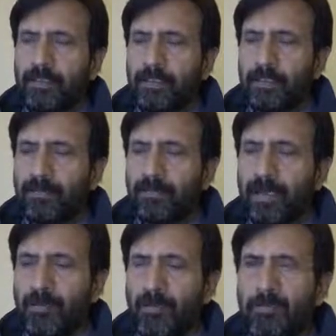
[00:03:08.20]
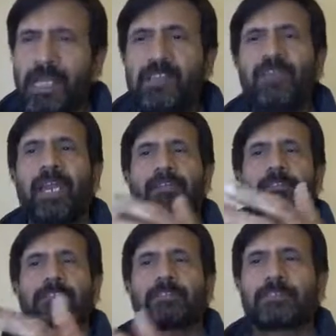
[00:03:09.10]
there are many
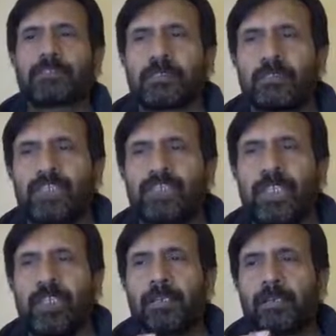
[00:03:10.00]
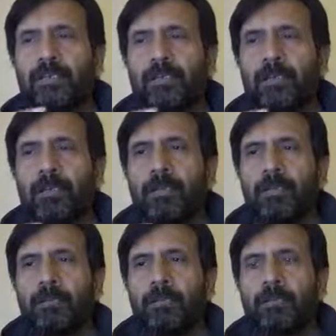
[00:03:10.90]
factors which can
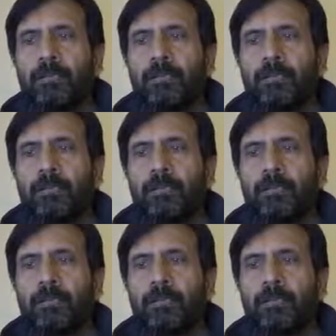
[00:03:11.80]
um,